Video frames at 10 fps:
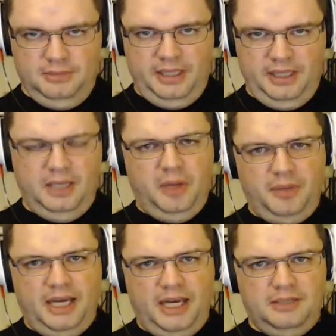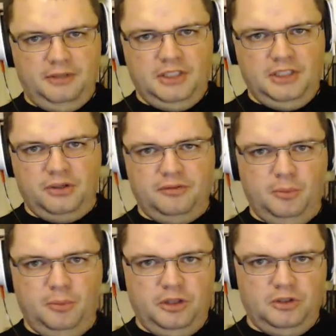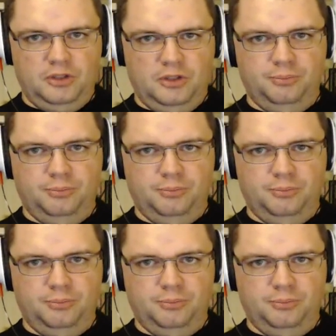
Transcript: and then maybe add a feature every month or two.